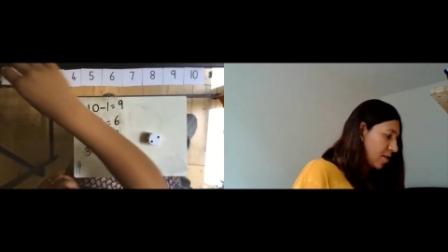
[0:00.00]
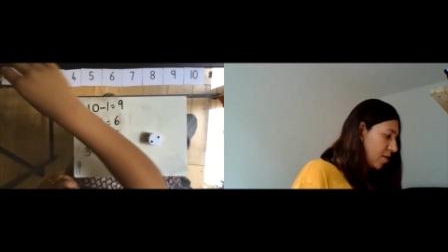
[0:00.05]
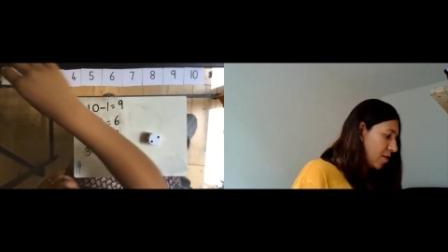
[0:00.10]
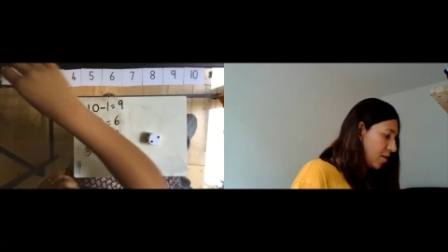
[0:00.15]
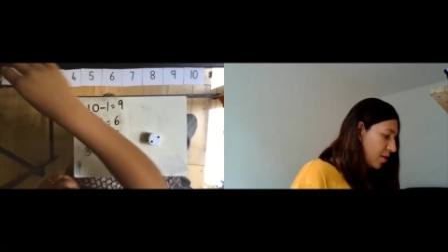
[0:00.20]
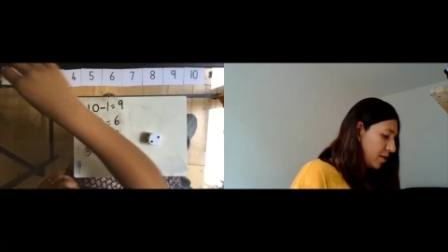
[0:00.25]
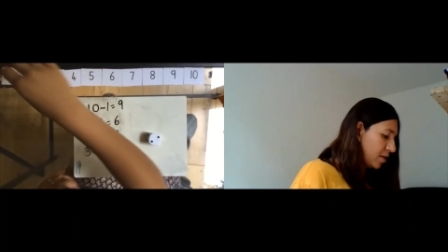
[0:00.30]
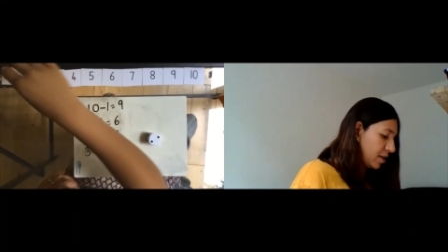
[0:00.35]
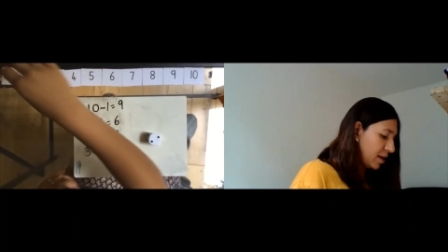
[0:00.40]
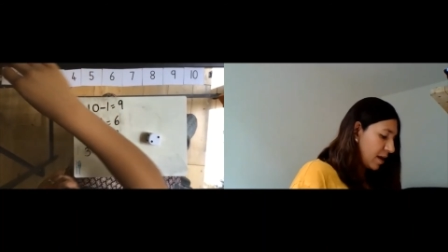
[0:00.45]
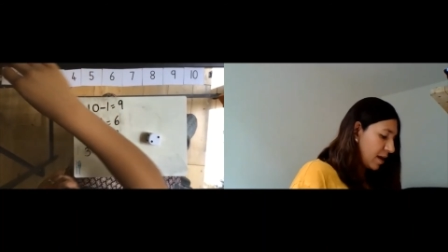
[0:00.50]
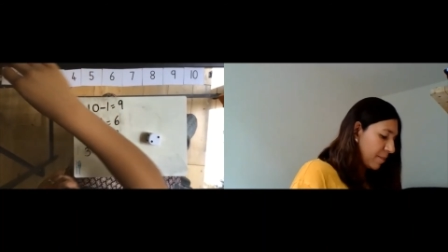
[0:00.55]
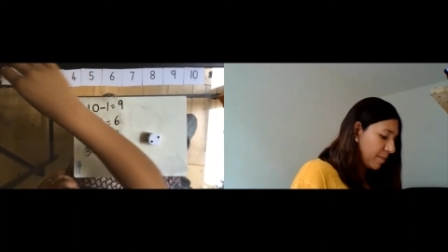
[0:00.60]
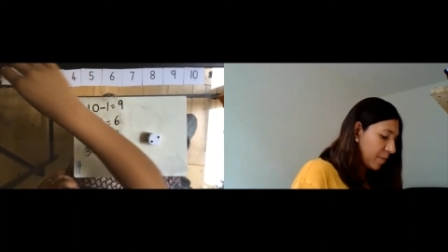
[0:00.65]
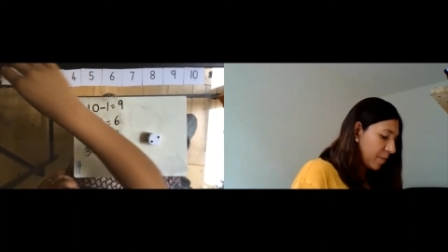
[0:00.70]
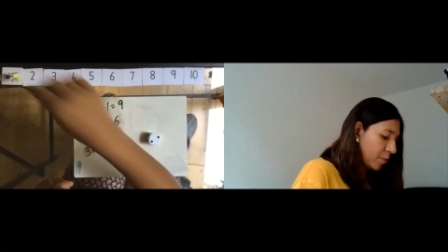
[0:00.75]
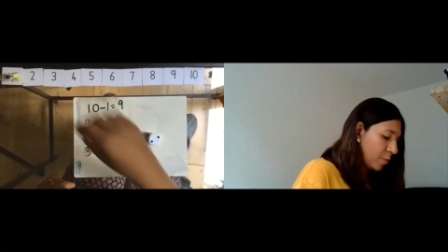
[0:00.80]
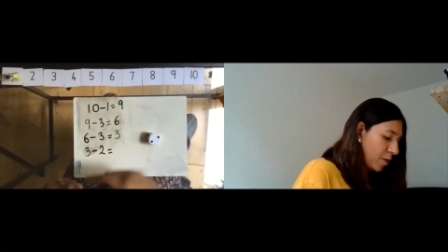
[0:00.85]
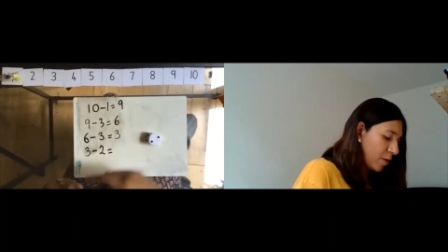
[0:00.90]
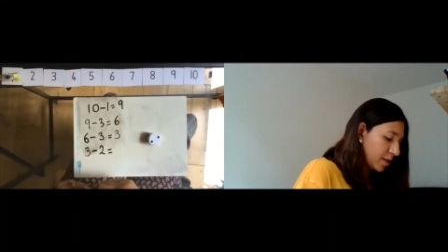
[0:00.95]
on the
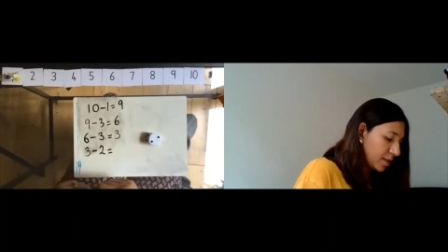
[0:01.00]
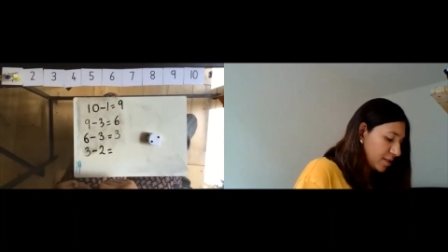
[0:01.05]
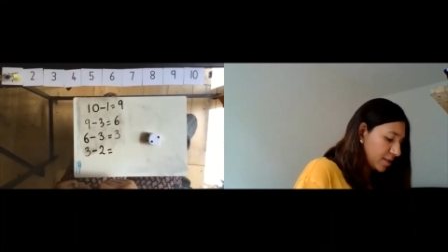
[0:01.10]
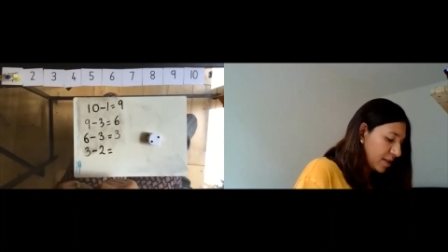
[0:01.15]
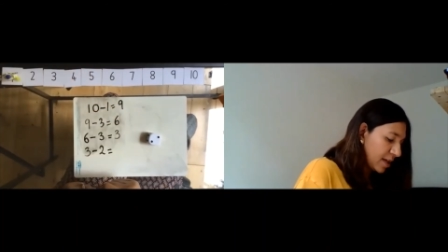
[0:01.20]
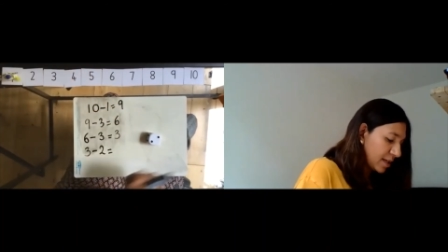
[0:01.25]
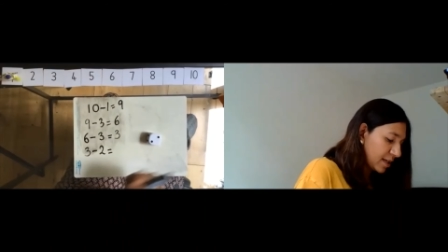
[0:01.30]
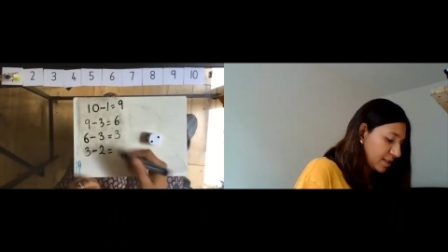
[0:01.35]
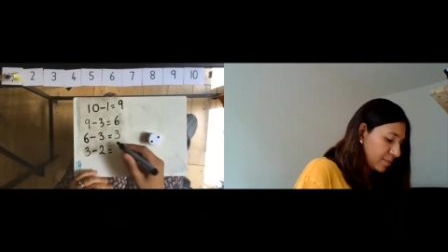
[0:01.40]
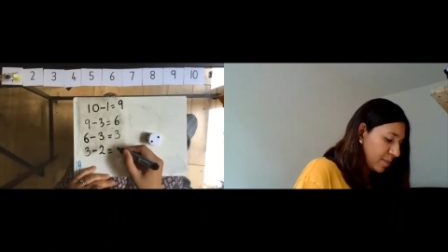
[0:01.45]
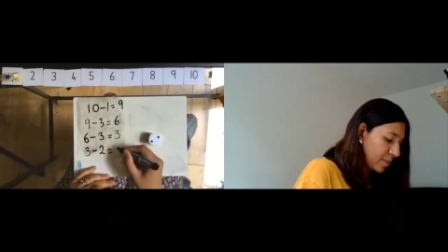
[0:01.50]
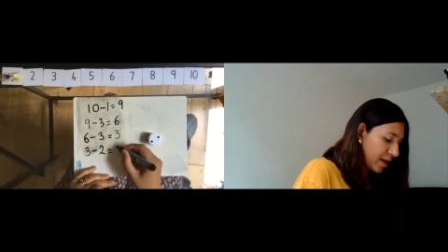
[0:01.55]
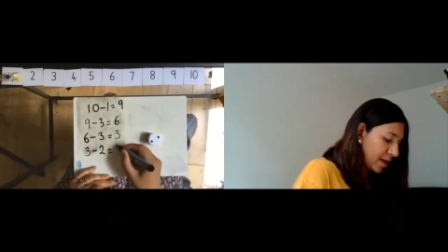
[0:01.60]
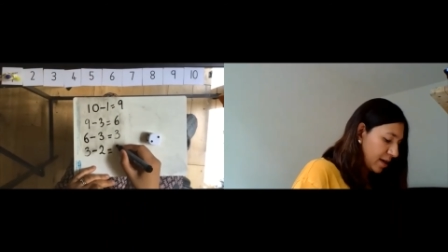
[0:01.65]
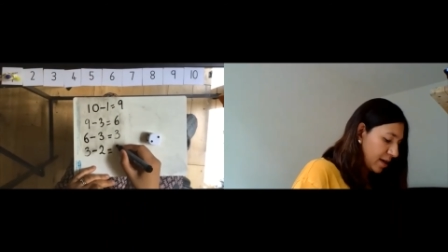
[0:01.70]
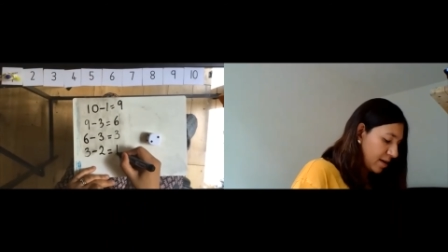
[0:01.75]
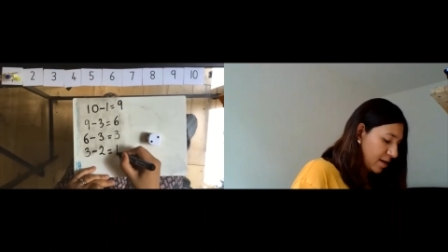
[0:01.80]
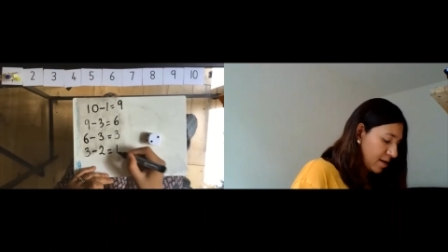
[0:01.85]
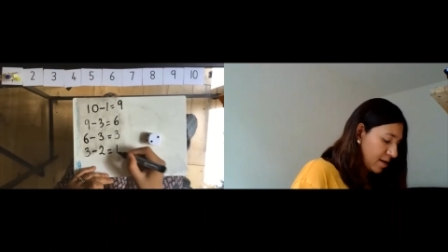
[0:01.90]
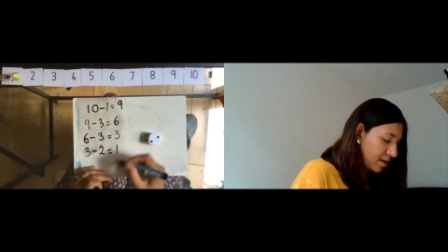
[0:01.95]
number 1. So that's
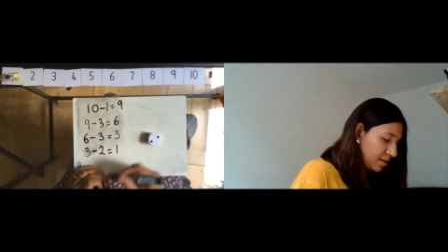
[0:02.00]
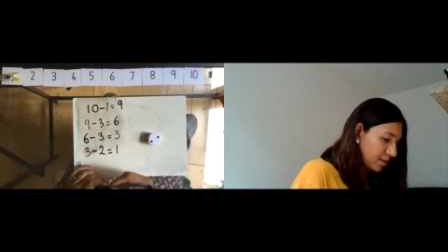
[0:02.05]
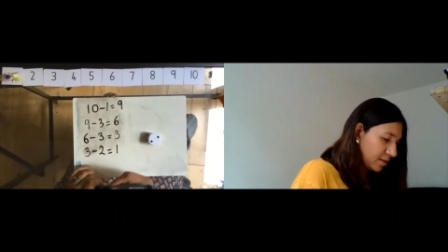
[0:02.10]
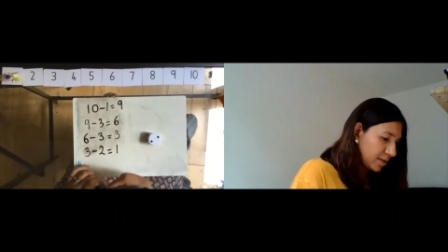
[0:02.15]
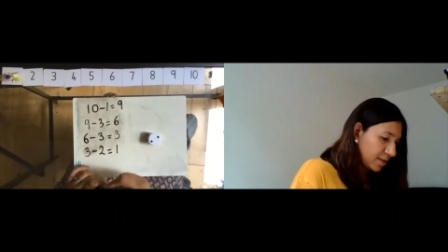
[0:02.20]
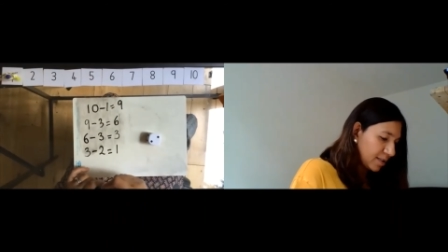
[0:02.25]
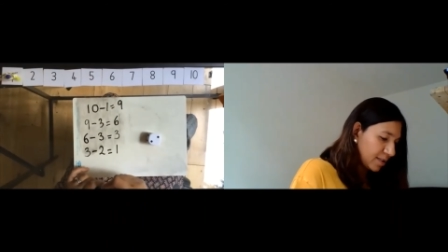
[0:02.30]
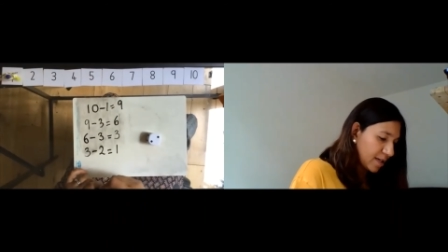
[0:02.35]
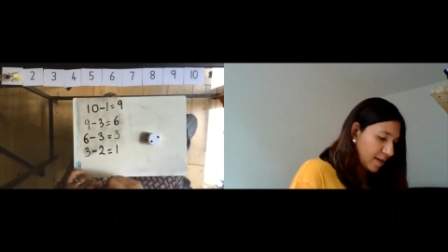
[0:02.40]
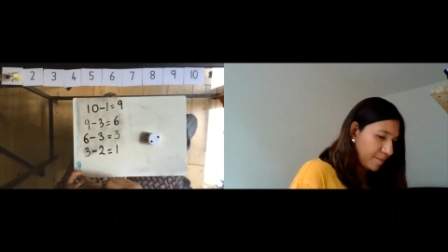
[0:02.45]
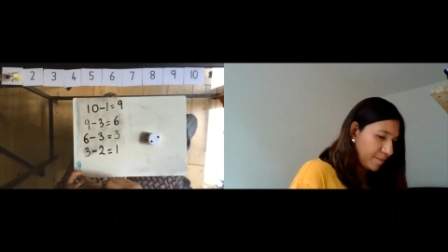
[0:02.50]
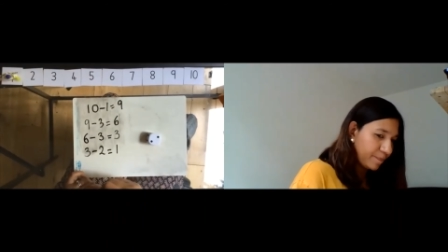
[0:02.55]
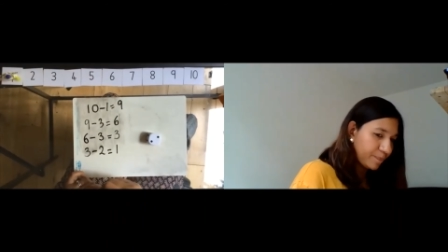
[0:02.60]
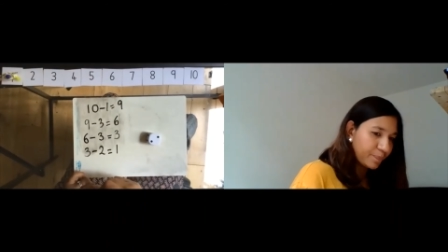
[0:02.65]
my answer.